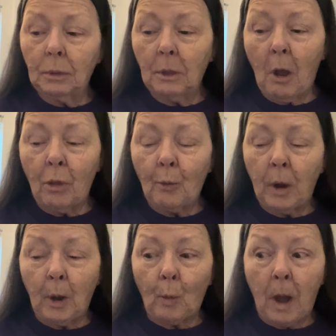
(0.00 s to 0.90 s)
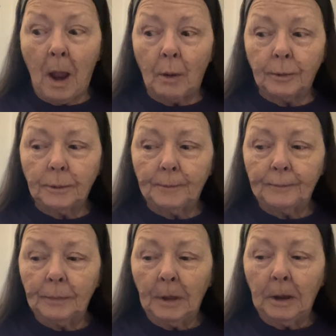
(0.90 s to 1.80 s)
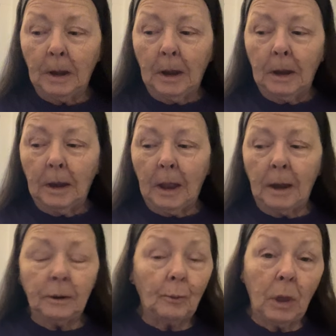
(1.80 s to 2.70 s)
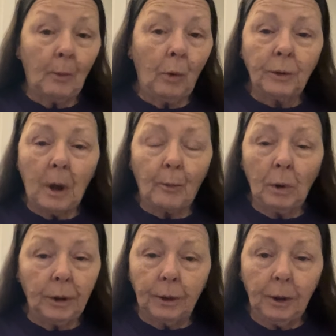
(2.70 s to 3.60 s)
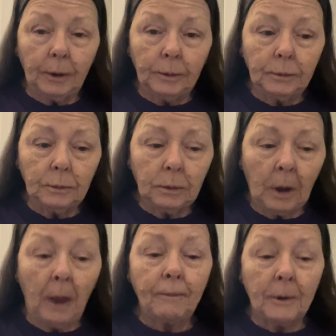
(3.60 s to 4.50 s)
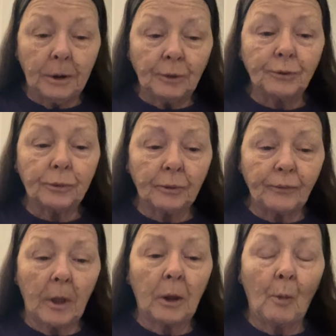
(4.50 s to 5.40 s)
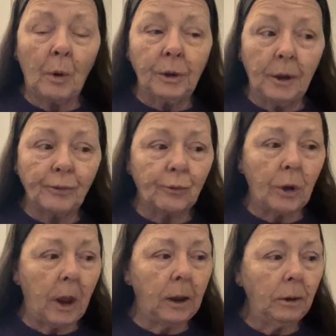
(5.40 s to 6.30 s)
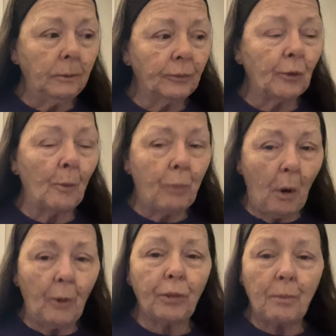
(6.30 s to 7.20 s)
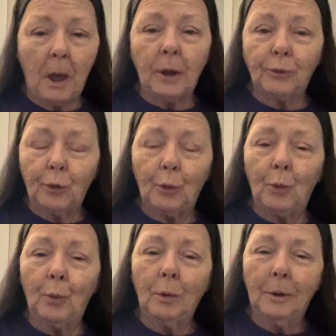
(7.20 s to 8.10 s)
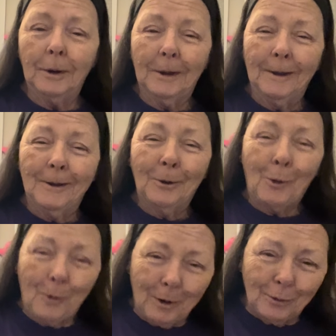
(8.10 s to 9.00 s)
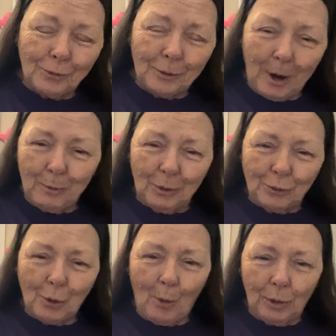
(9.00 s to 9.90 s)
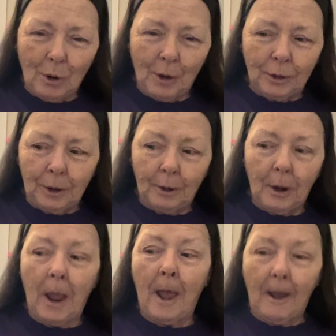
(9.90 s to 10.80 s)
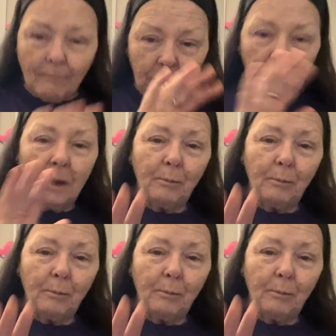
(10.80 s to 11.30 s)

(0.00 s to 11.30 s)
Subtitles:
all the way around. And it worked out really good. I finished the second one yesterday. So both my 2 quilts that I've been showing on here have been